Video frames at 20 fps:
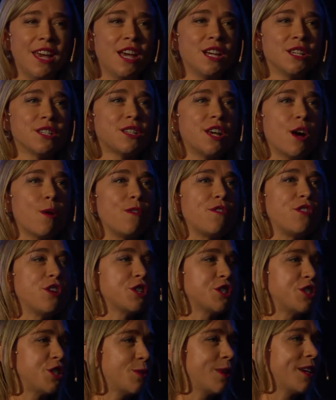So if you're
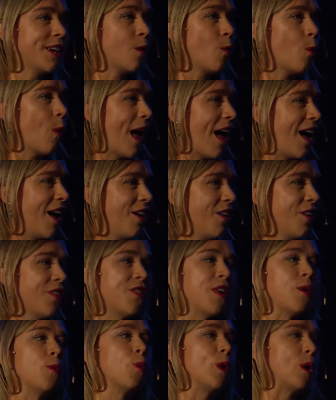doing it well,
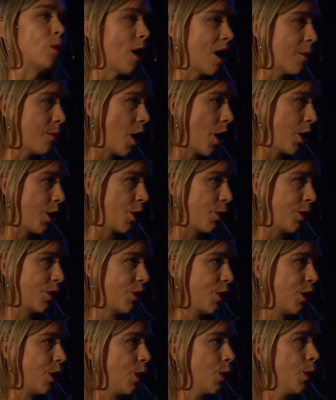then we want to partner
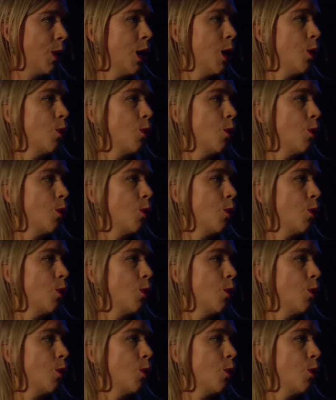with you.